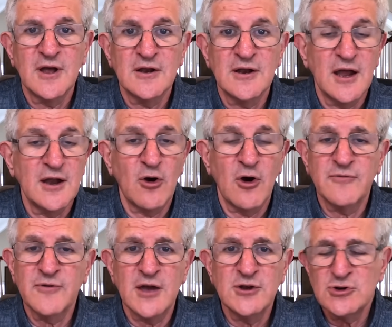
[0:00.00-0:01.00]
and and
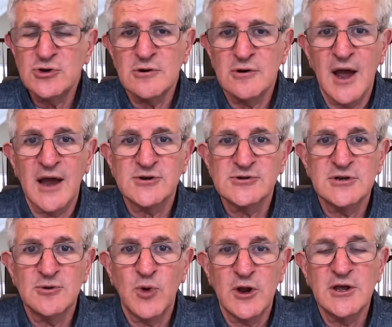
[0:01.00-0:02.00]
RFK Jr.
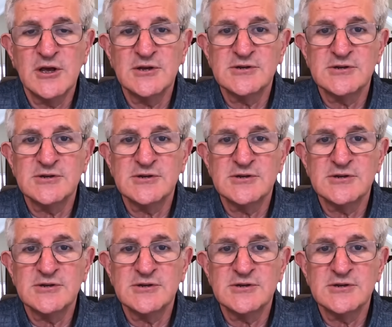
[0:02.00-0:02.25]
actually, when he